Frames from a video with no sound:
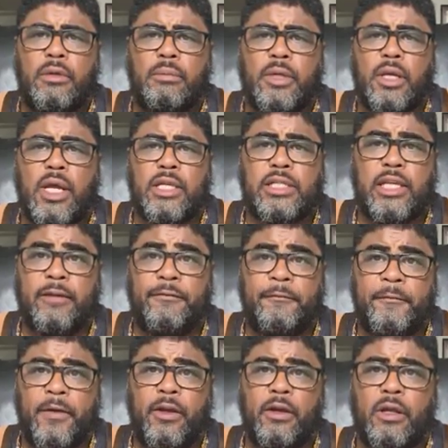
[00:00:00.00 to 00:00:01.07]
because he
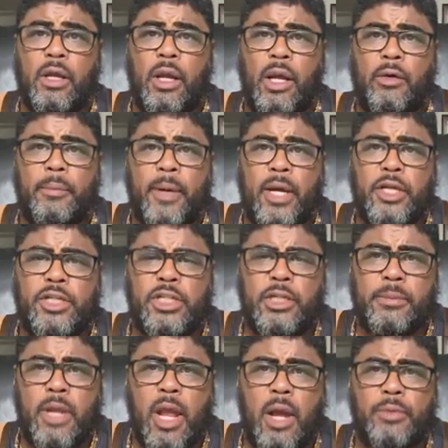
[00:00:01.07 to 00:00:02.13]
feared how about
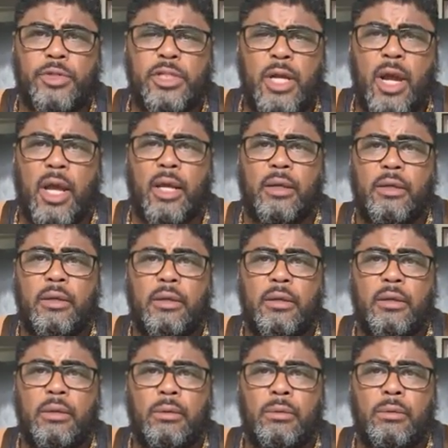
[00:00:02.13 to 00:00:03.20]
Shimmy shy,
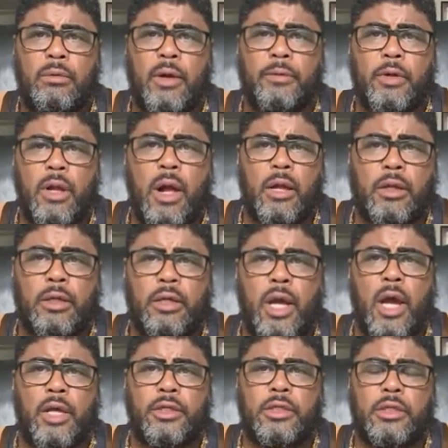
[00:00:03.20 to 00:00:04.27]
or
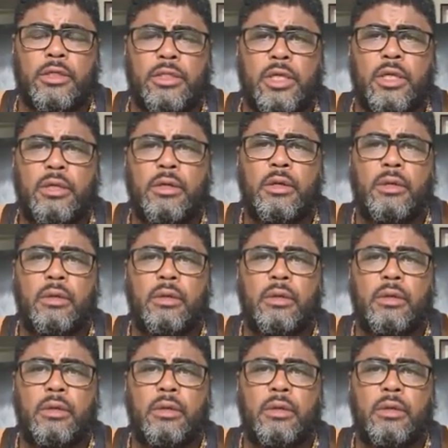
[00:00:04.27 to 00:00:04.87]
Kakadash. You see,